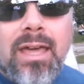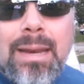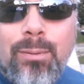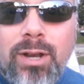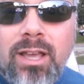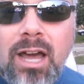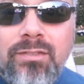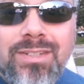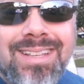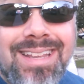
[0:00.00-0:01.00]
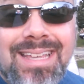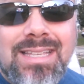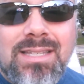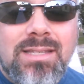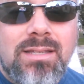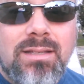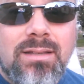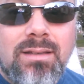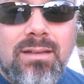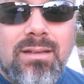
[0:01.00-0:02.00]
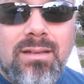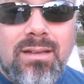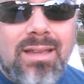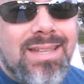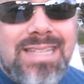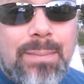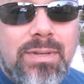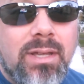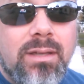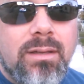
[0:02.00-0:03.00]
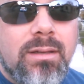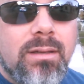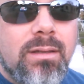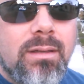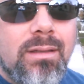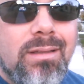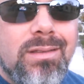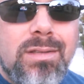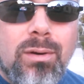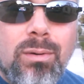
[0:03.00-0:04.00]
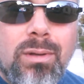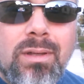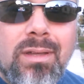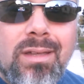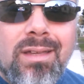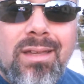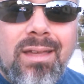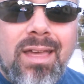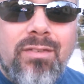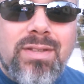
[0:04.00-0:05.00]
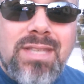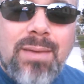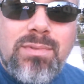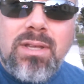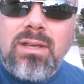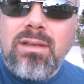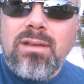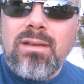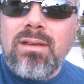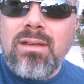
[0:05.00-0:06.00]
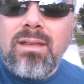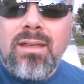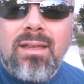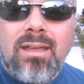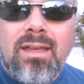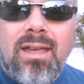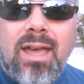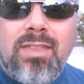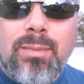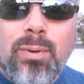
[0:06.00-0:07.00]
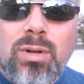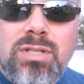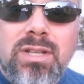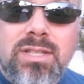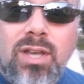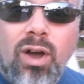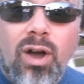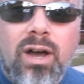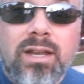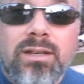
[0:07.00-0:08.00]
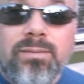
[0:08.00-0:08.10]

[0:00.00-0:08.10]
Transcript: and I'm pretty confident it is. It's empty. So if it's empty and the person is gone